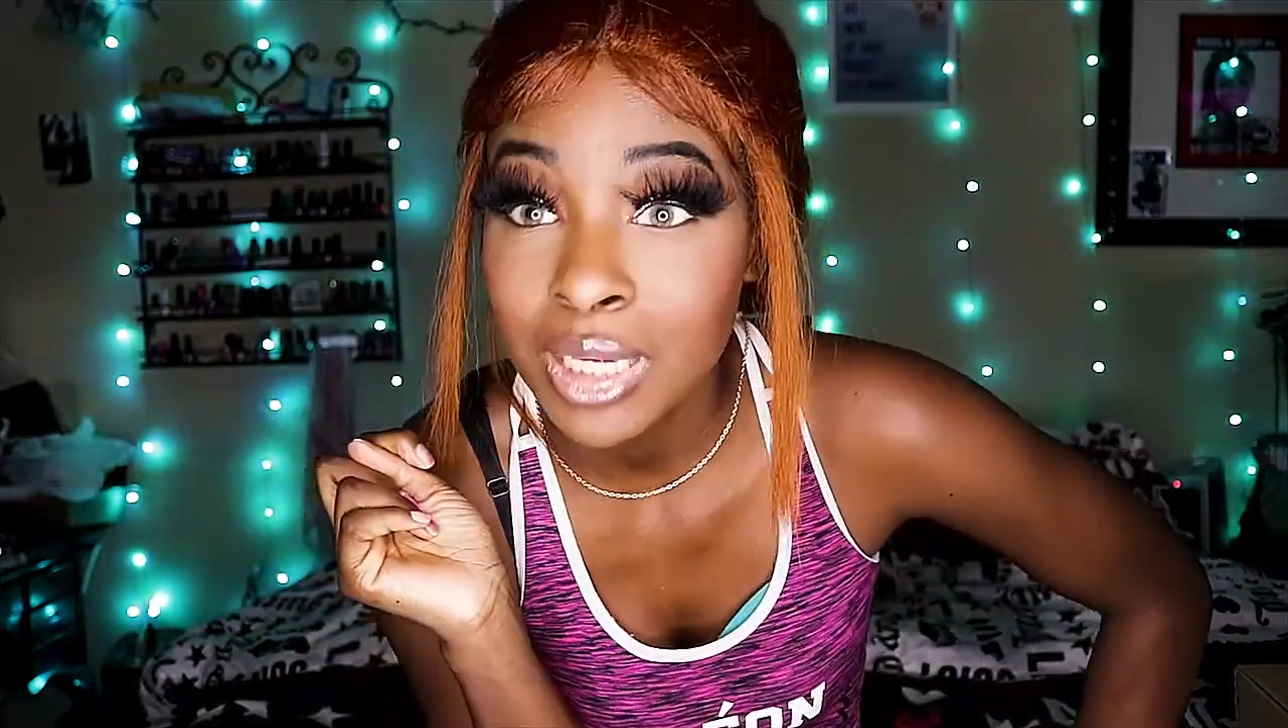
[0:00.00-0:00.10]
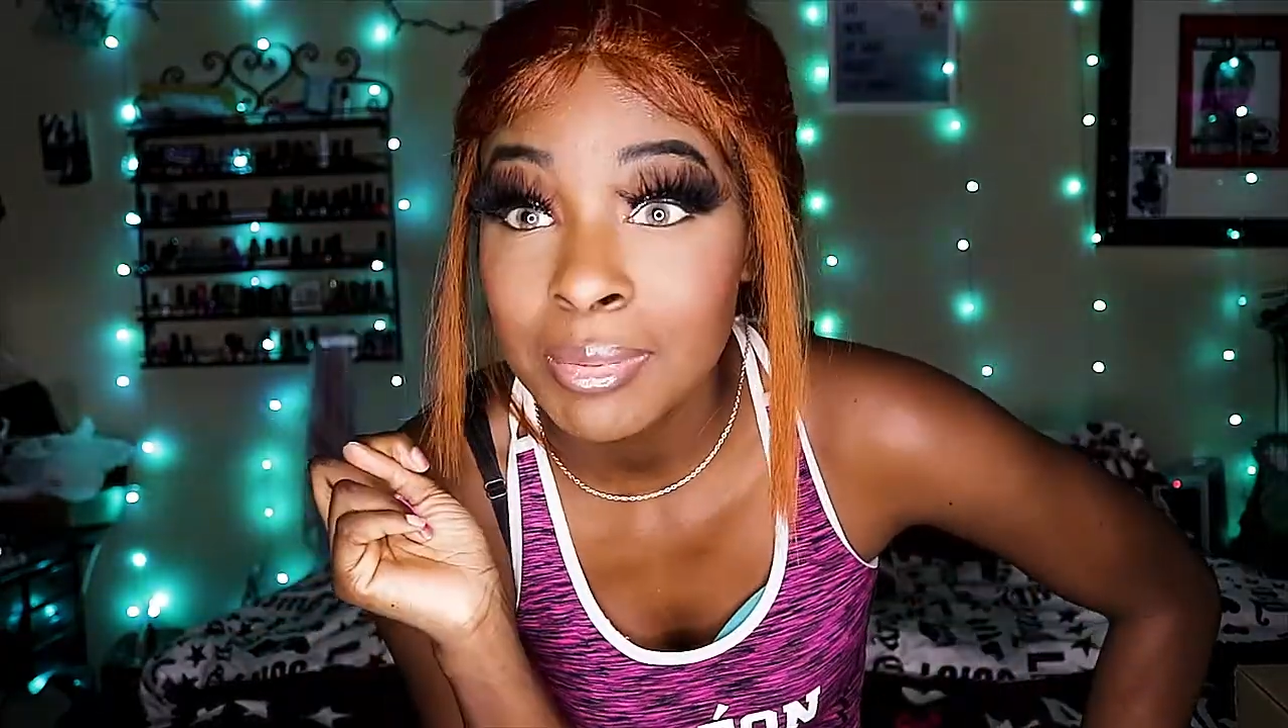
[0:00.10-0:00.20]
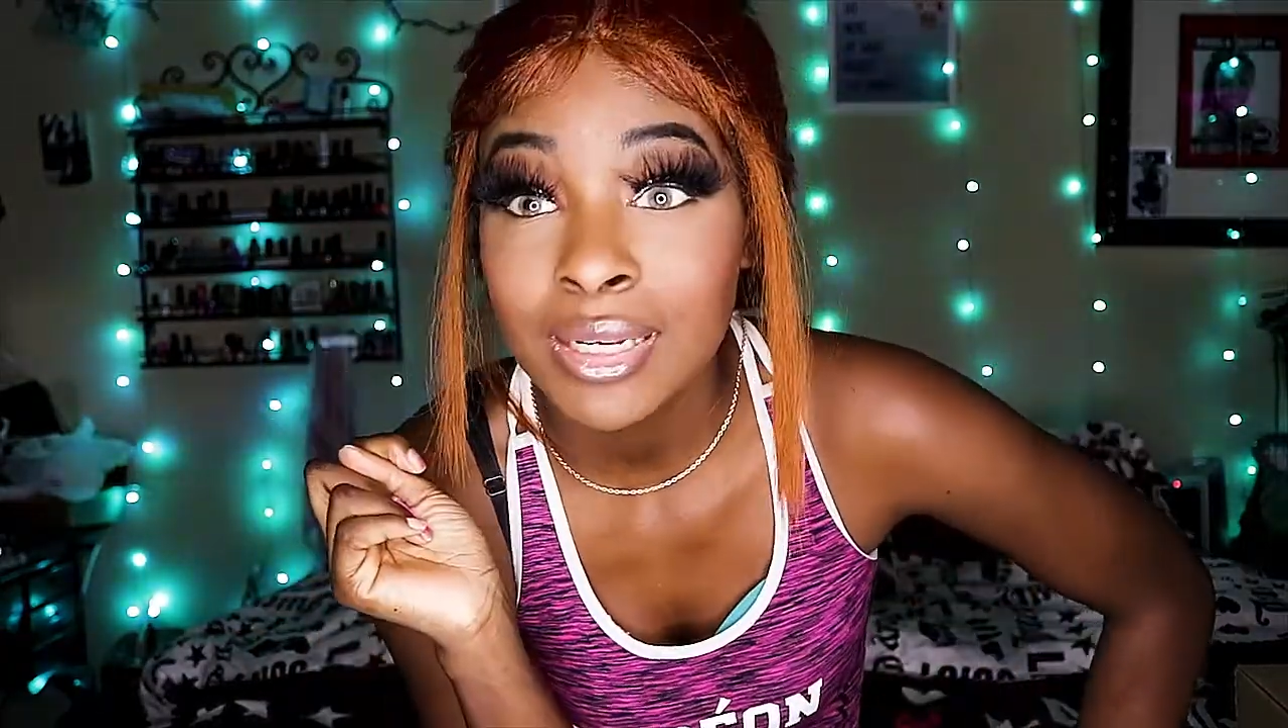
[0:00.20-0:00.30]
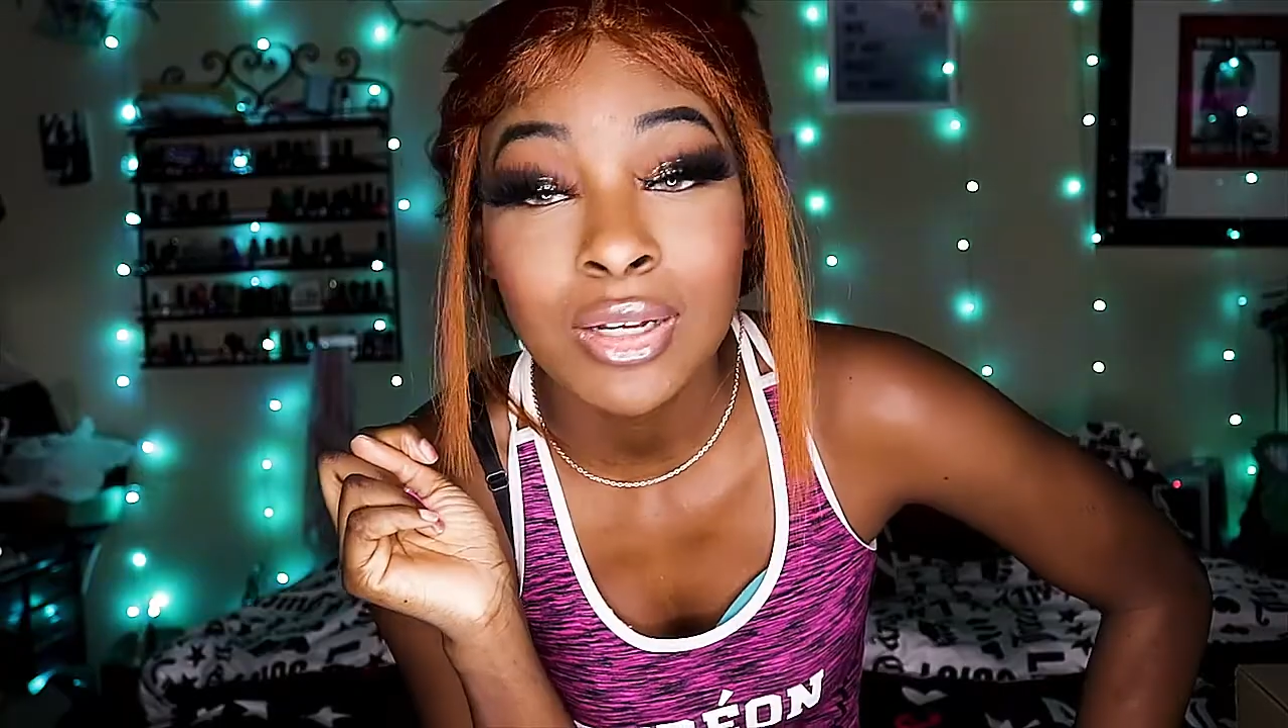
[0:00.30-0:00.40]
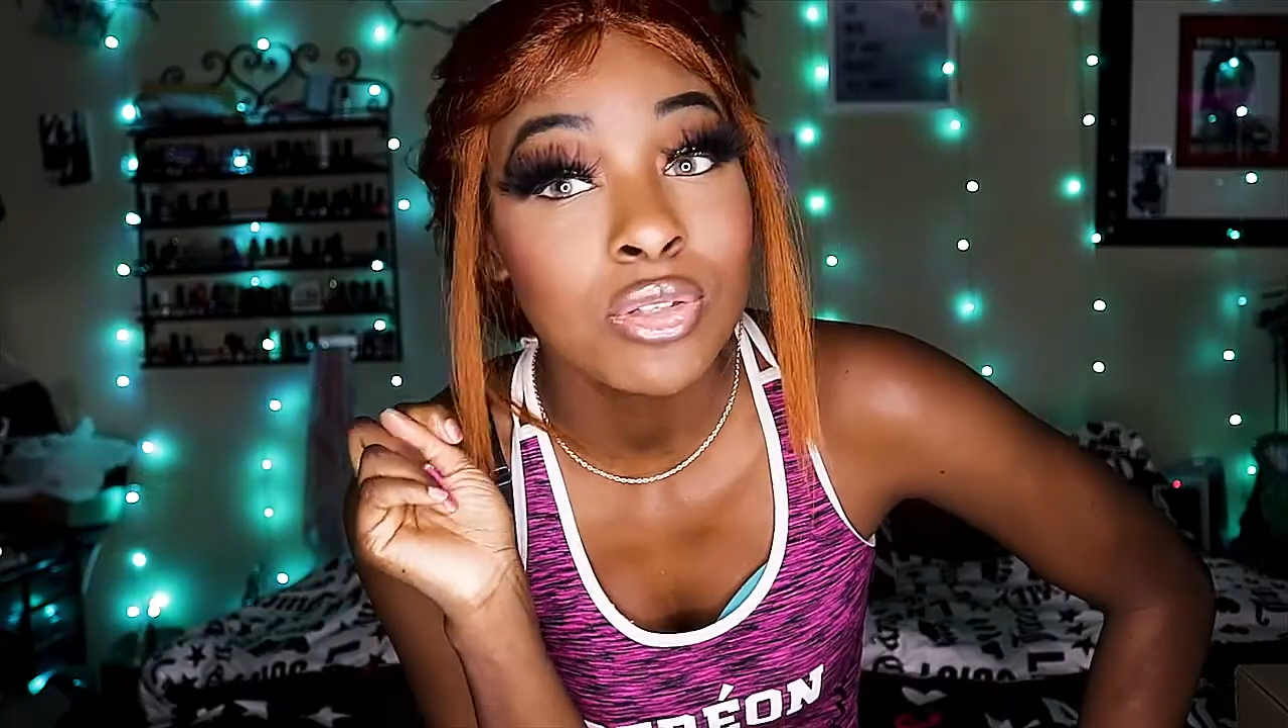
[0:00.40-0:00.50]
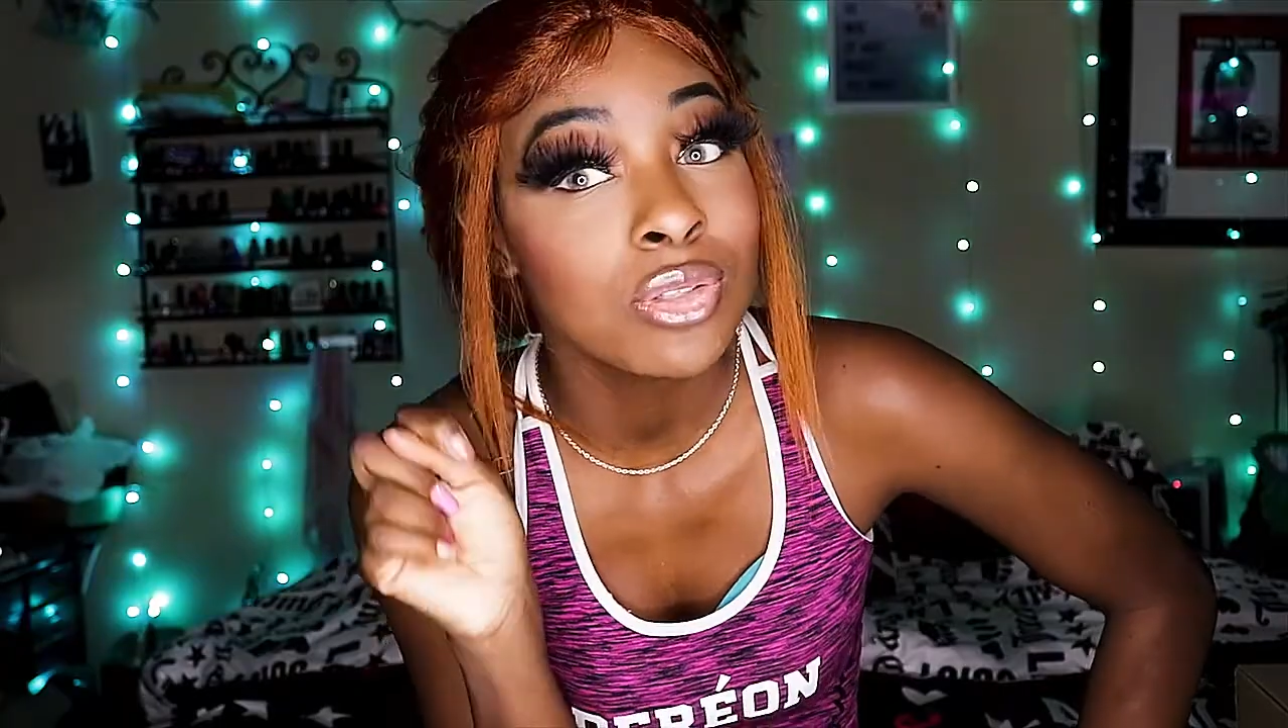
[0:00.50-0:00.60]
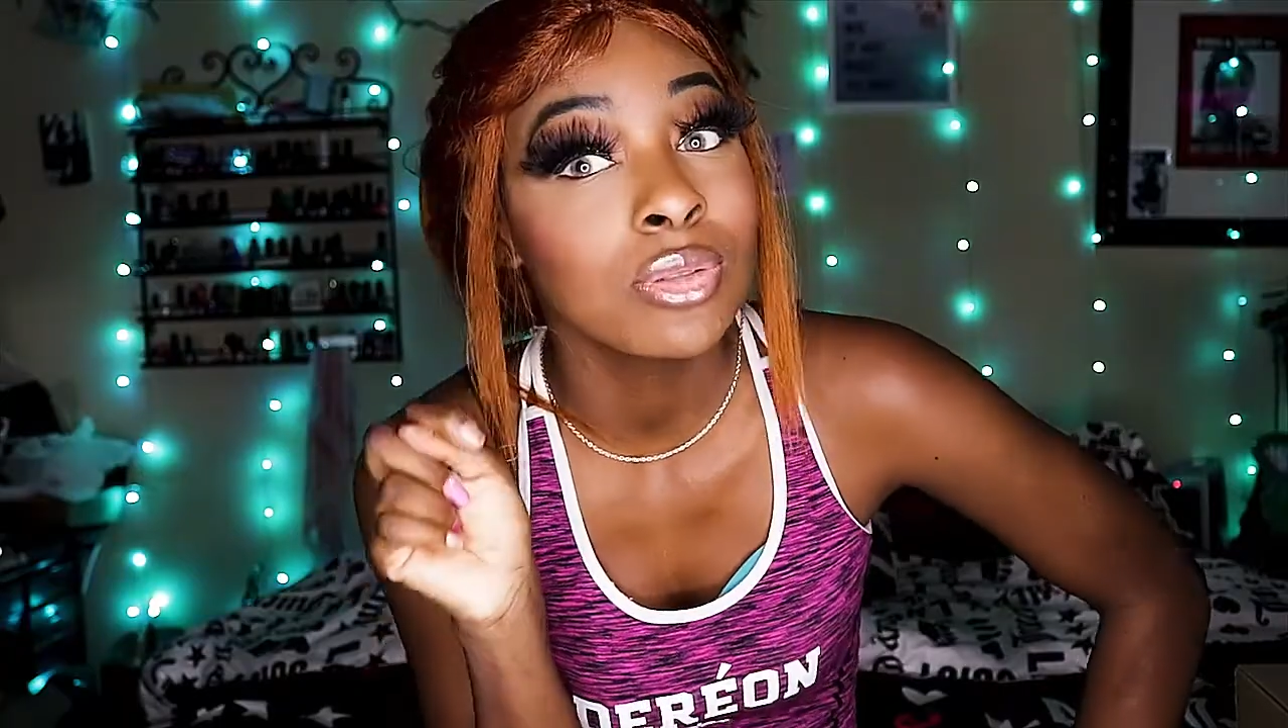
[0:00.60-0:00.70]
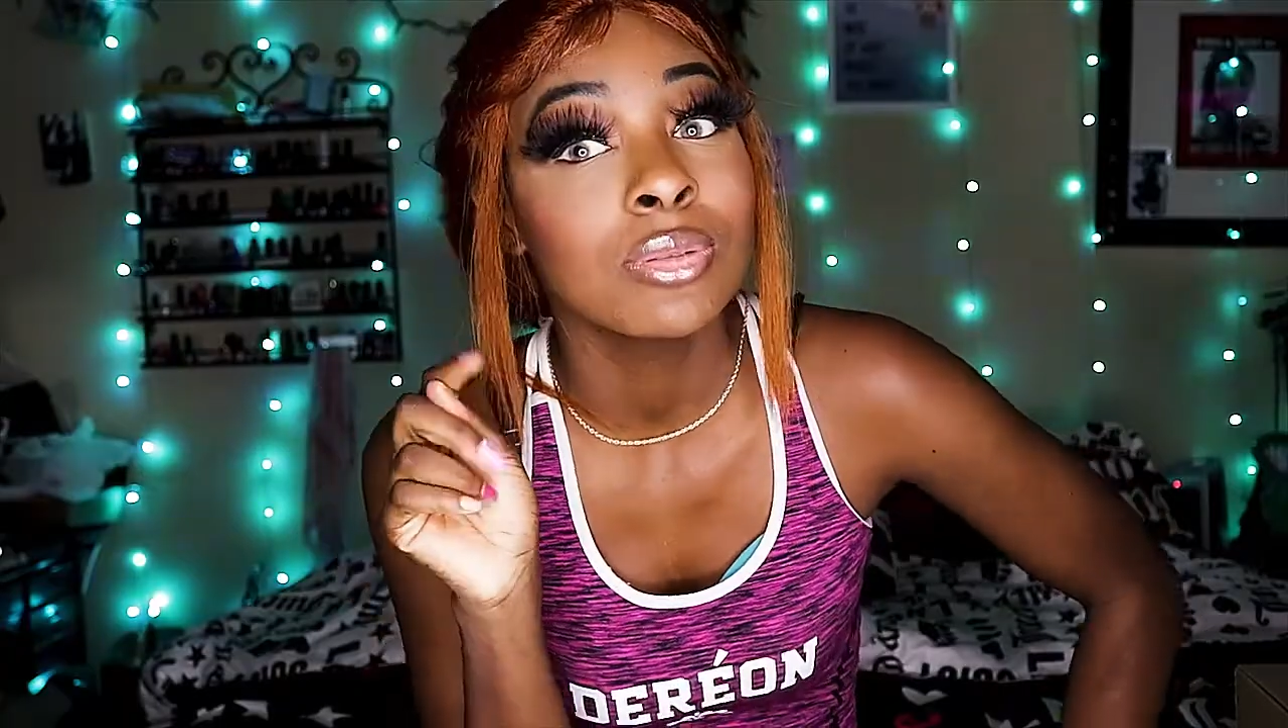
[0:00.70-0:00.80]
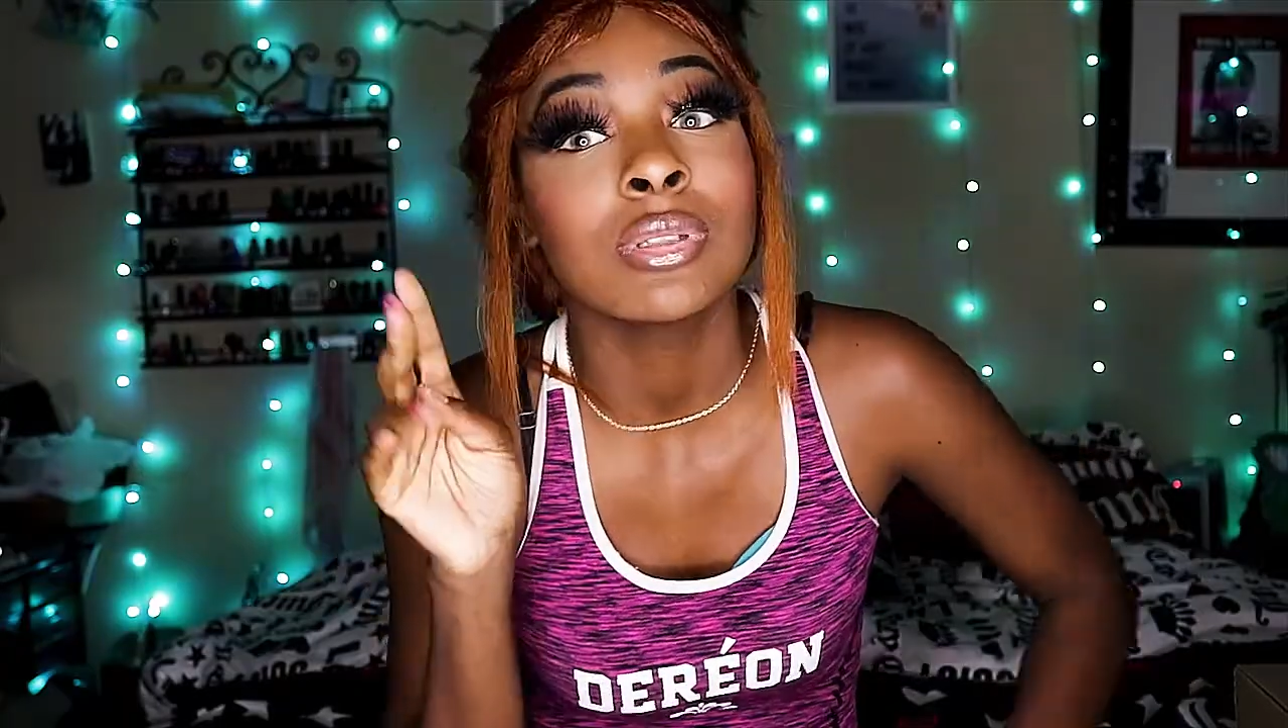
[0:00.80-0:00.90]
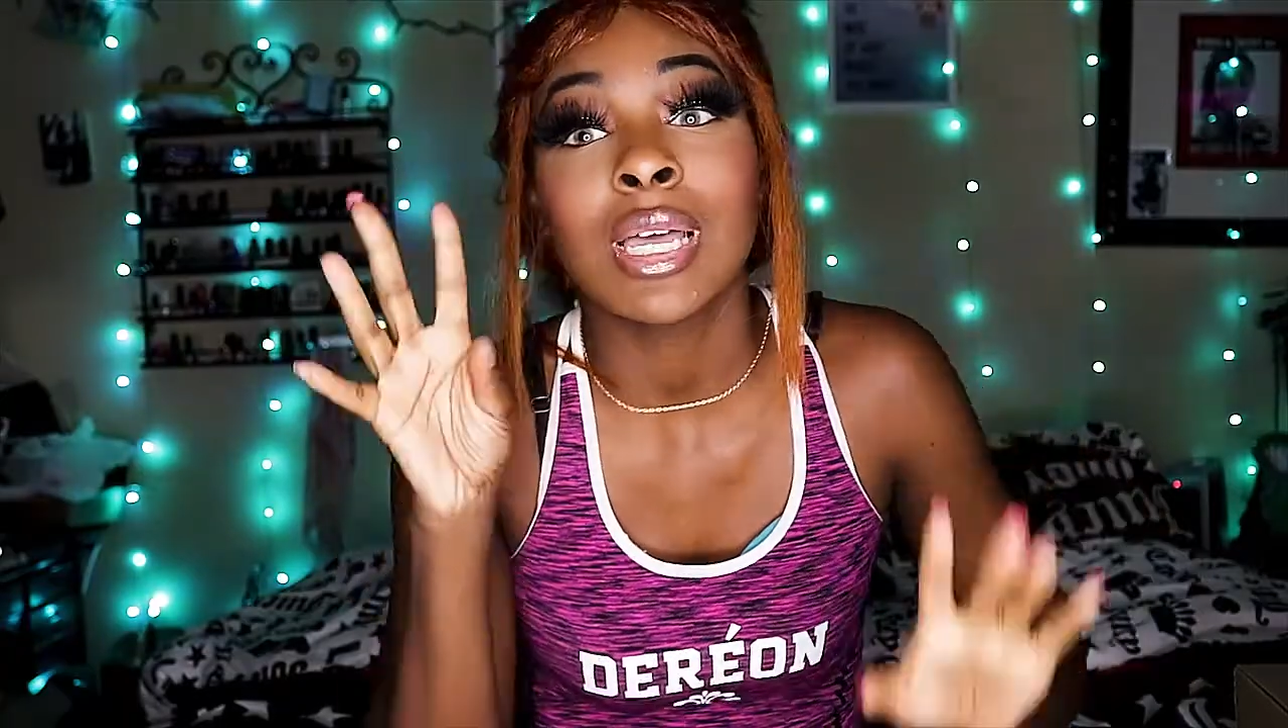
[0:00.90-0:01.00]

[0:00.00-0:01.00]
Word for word: be coming out soon.